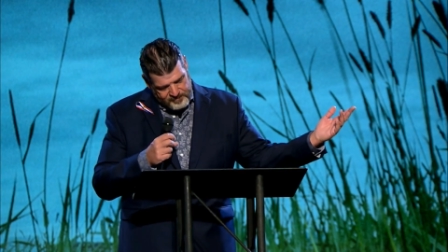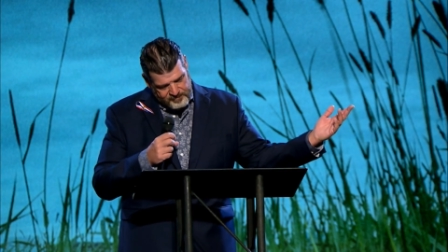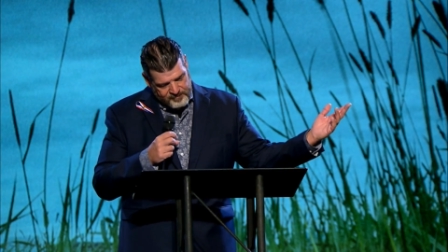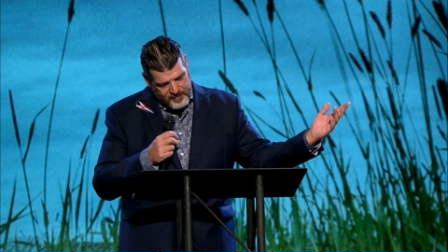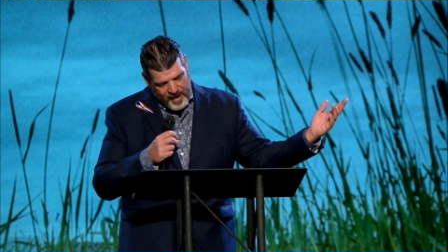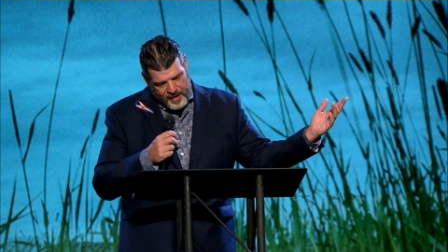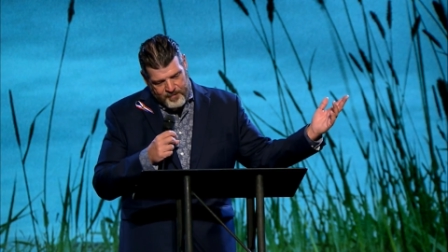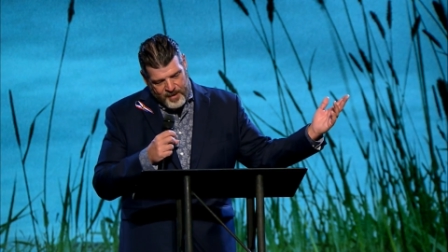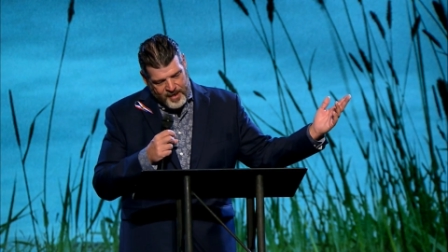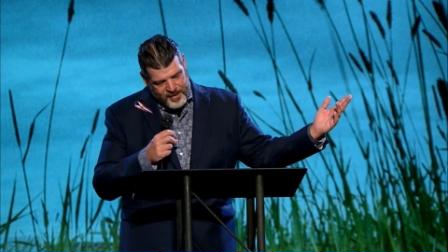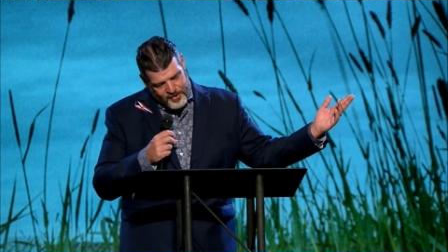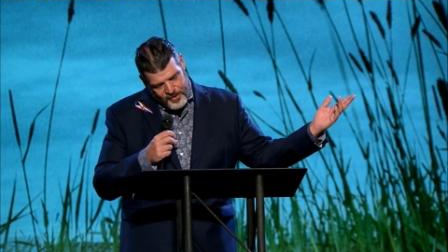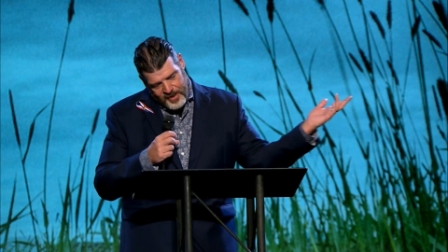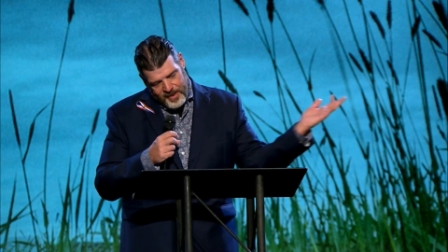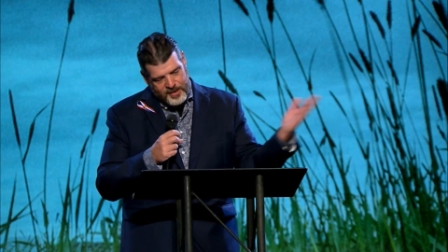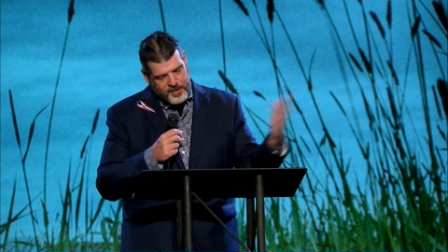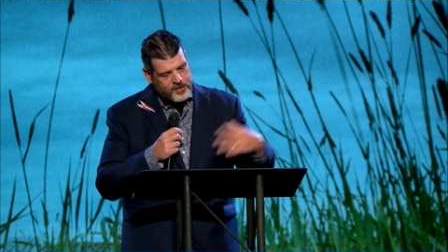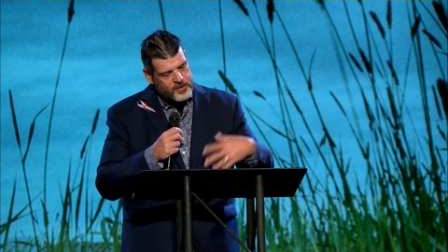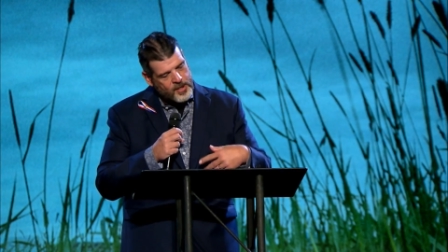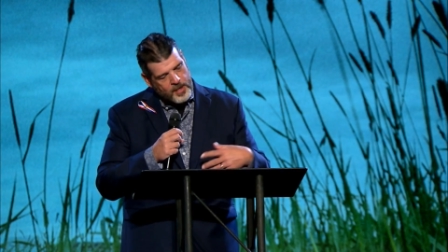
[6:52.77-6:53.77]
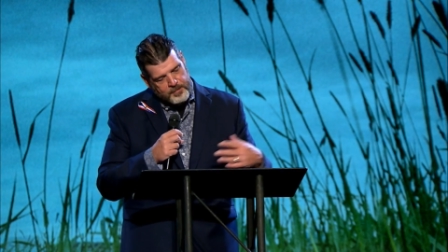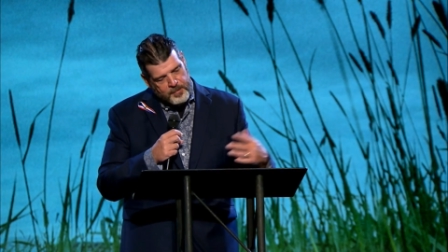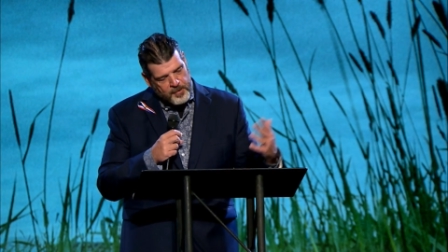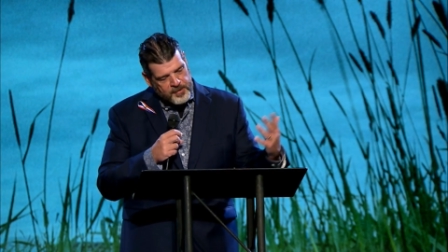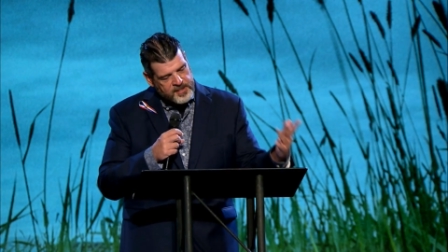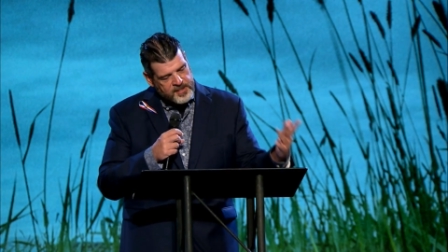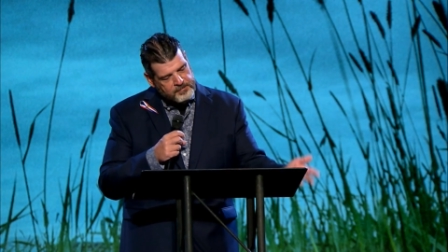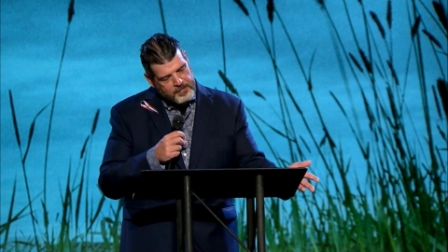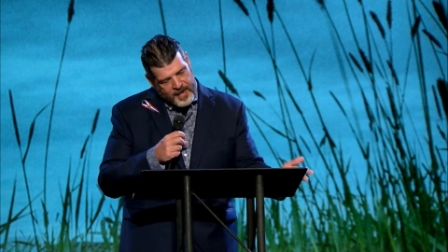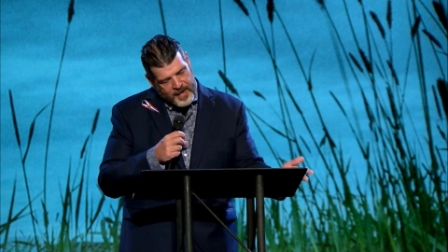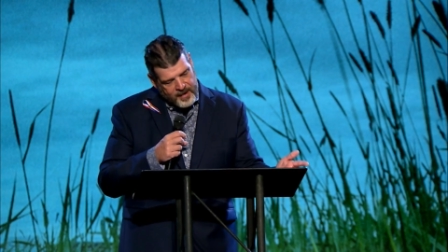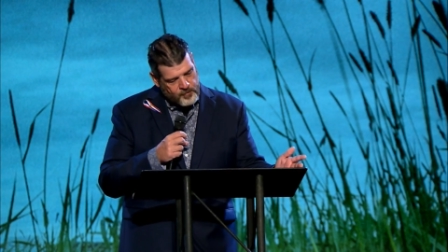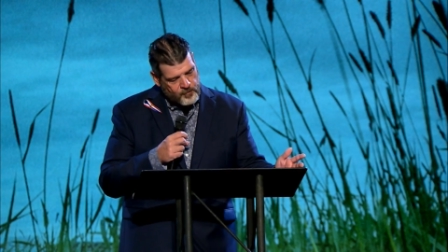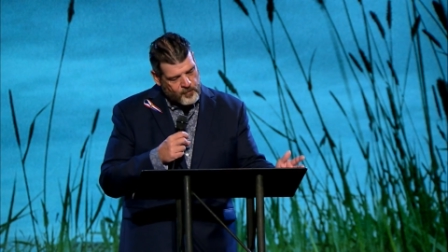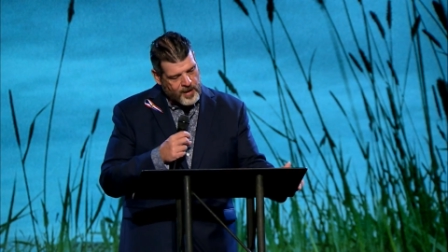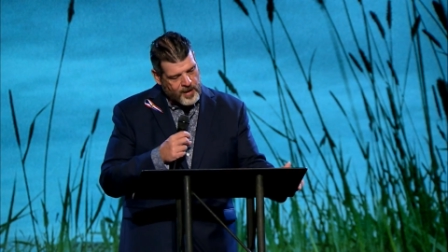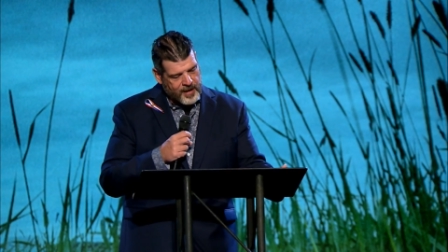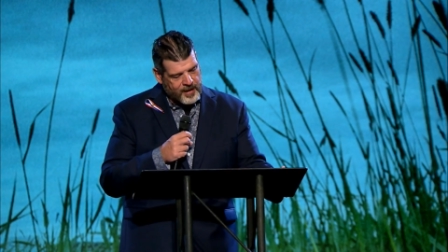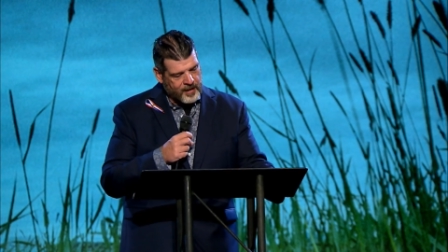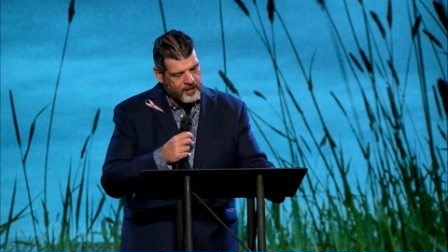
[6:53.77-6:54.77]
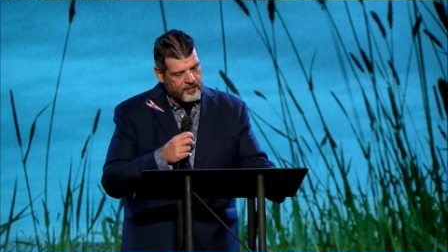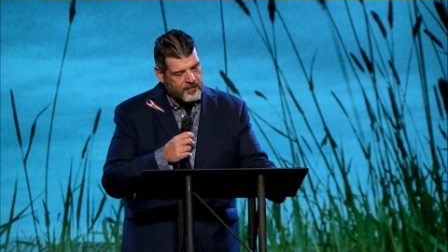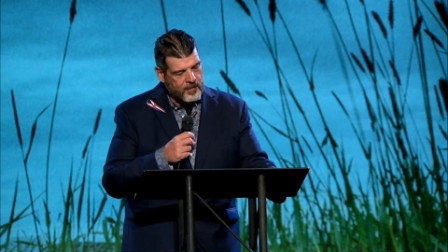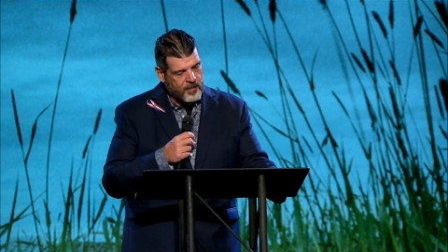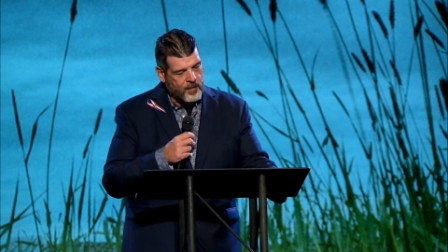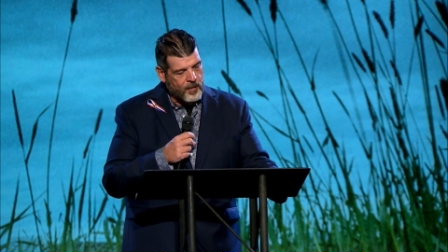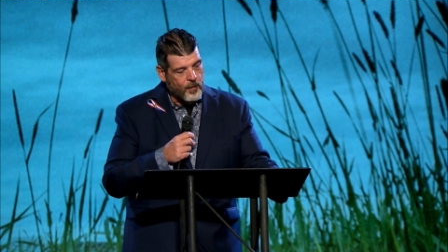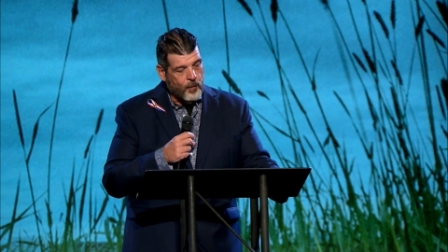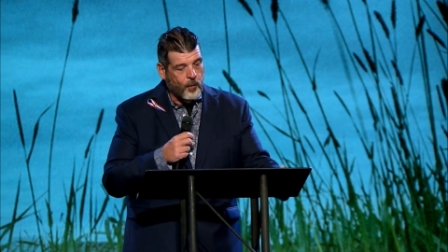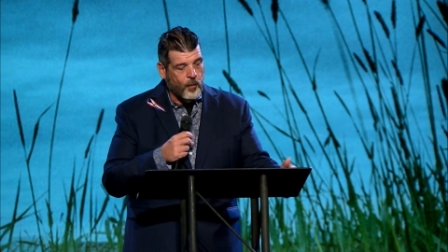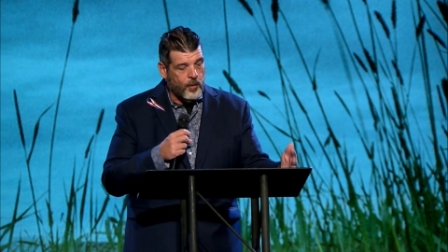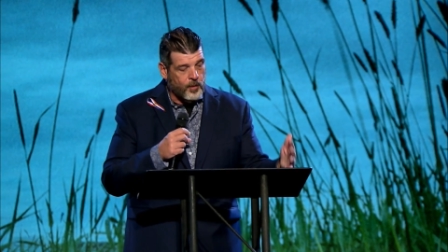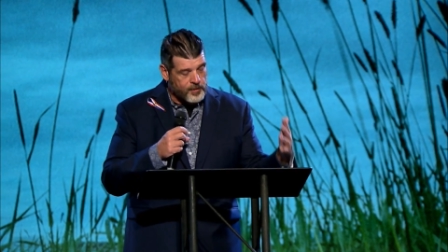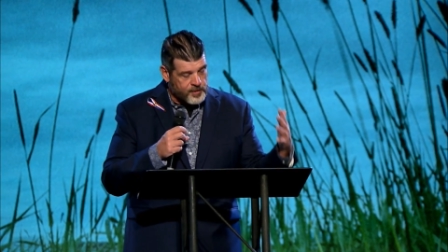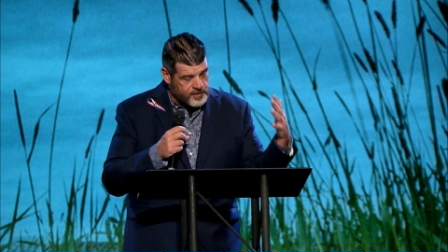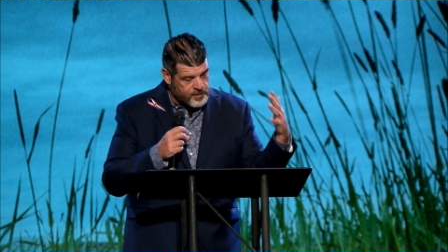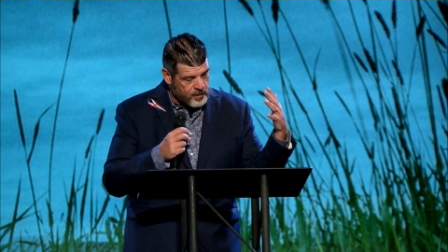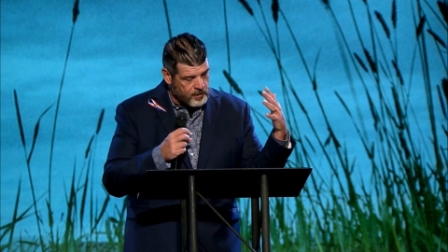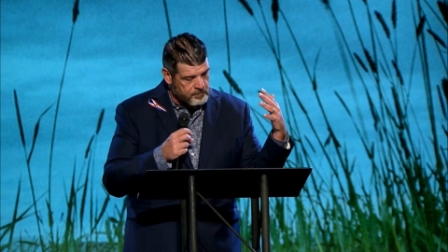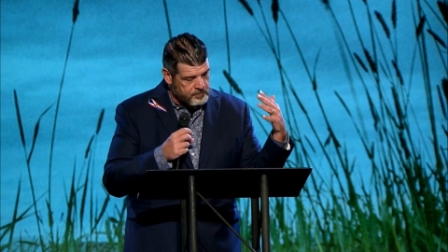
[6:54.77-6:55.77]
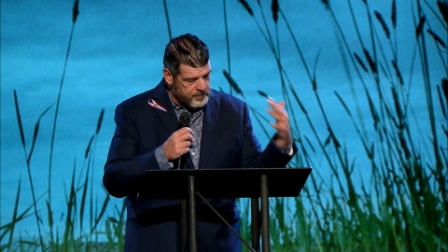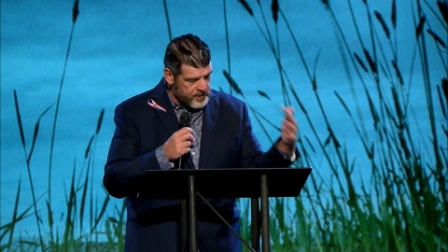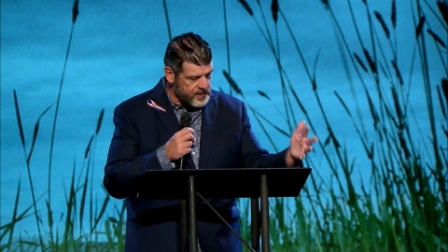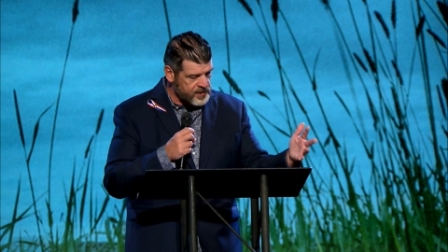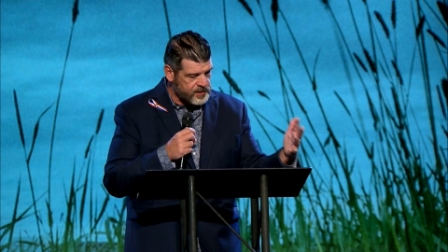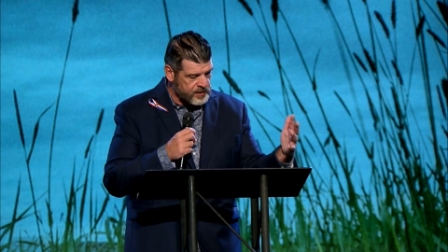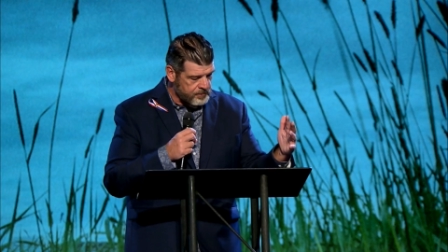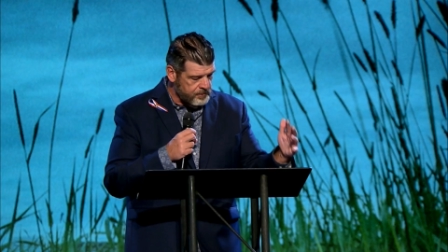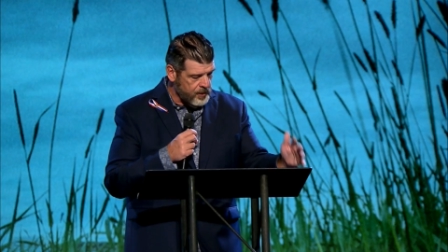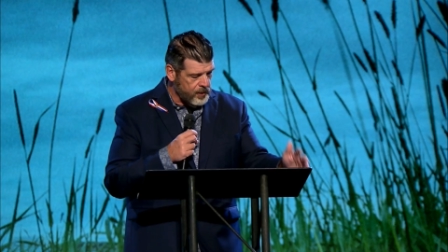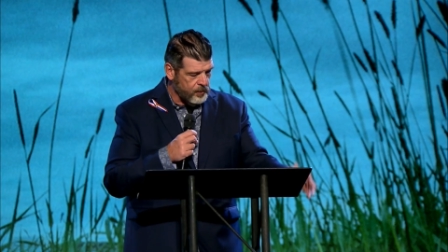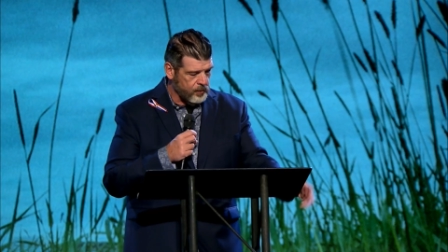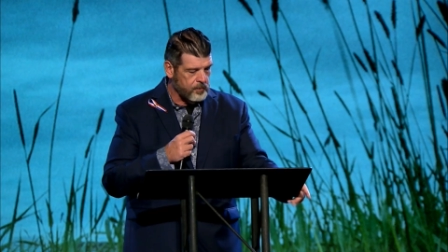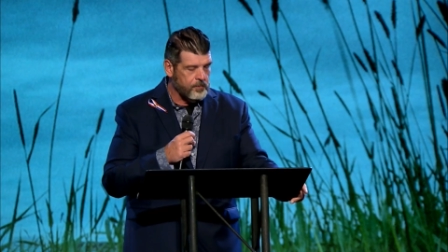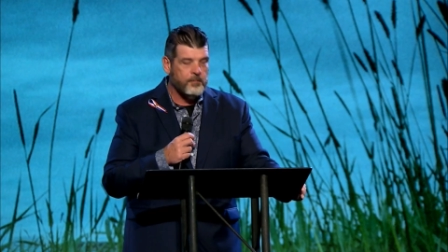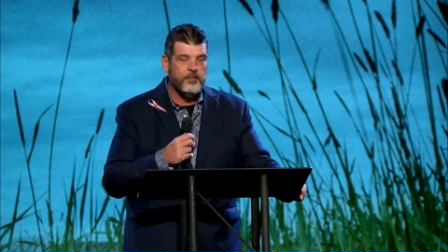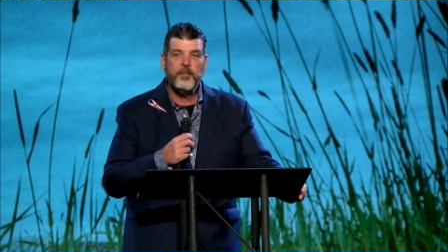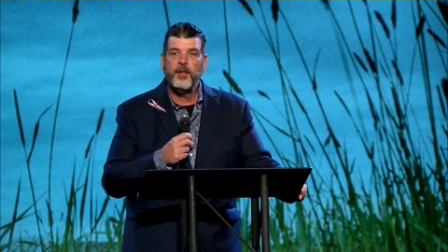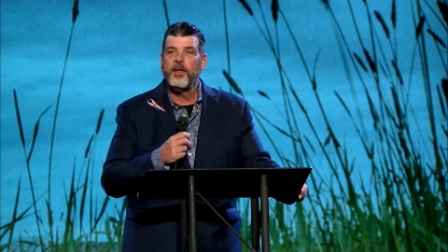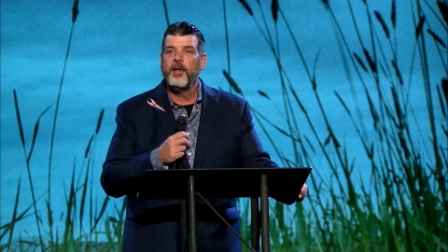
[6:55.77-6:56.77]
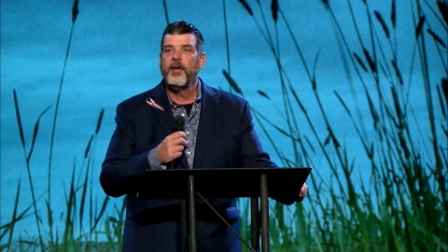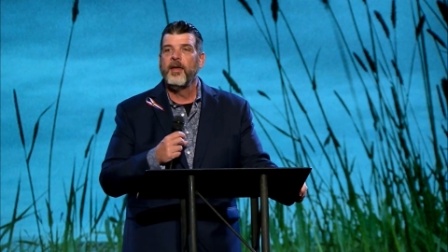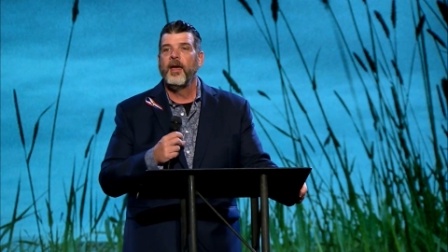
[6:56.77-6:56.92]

hey man, you need to jump on this bandwagon, or the term miss the boat.